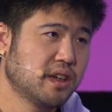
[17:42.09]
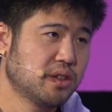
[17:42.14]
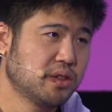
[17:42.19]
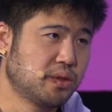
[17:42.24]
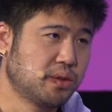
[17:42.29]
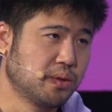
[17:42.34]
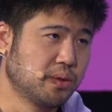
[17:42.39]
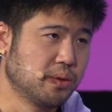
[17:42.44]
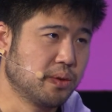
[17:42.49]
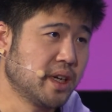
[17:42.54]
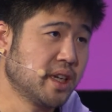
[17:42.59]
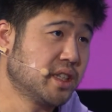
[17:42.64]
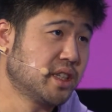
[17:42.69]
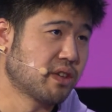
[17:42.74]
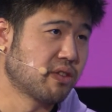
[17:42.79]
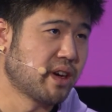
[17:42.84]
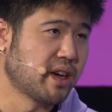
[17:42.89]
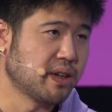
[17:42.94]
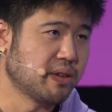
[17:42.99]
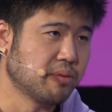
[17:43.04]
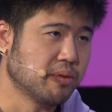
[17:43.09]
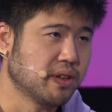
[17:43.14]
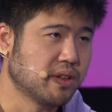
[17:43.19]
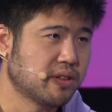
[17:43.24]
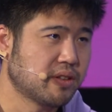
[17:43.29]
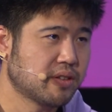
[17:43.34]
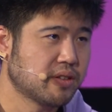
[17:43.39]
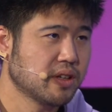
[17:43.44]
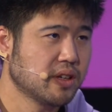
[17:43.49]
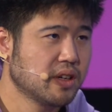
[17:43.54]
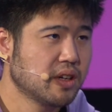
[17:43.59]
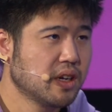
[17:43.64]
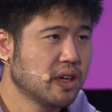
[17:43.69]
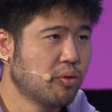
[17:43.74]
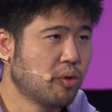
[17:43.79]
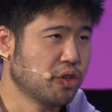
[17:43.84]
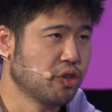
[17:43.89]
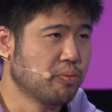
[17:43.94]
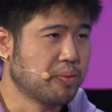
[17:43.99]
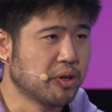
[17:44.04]
to integrate with
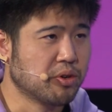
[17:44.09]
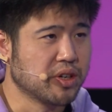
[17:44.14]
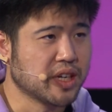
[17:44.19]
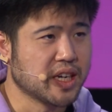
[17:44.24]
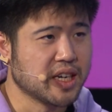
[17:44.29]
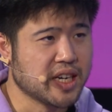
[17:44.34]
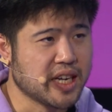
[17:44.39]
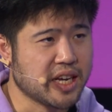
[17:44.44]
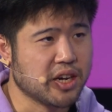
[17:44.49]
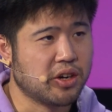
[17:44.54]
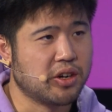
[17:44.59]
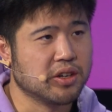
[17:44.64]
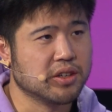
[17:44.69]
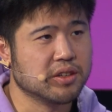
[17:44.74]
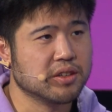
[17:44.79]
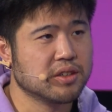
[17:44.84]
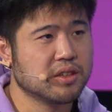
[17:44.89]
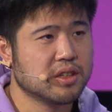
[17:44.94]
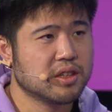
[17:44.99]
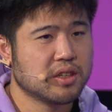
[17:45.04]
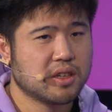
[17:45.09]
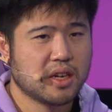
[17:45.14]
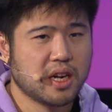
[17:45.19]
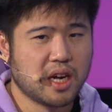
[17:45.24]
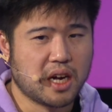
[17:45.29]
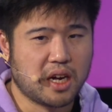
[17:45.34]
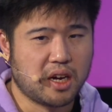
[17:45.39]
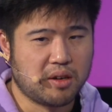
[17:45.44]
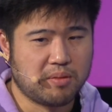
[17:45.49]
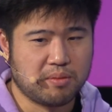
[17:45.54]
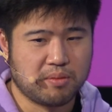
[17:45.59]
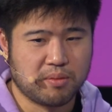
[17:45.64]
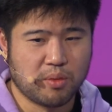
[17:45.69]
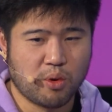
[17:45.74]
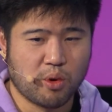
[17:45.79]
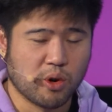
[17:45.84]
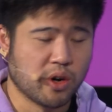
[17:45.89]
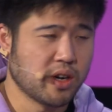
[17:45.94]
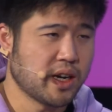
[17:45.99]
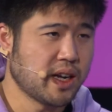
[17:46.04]
what you're building at Neon,
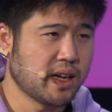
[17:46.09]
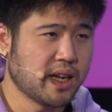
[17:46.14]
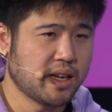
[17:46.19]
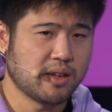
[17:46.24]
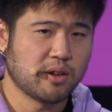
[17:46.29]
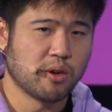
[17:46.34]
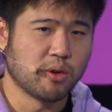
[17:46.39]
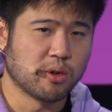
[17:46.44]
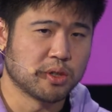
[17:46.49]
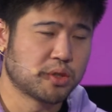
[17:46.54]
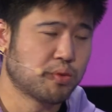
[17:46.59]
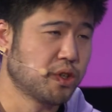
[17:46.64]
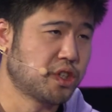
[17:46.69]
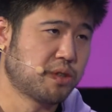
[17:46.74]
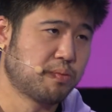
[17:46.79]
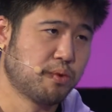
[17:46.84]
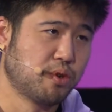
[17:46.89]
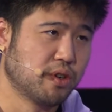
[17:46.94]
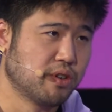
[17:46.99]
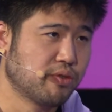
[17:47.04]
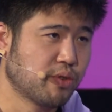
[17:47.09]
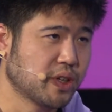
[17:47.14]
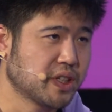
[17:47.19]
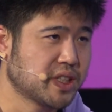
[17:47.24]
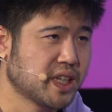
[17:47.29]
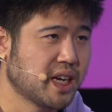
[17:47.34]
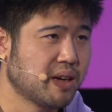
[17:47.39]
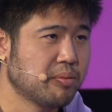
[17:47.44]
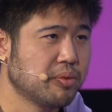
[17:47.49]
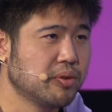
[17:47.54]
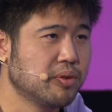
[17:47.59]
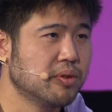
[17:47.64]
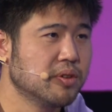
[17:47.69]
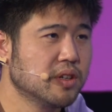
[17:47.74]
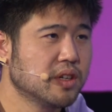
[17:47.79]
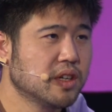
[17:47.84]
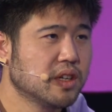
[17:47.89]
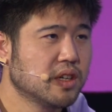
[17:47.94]
or a switchboard, for example?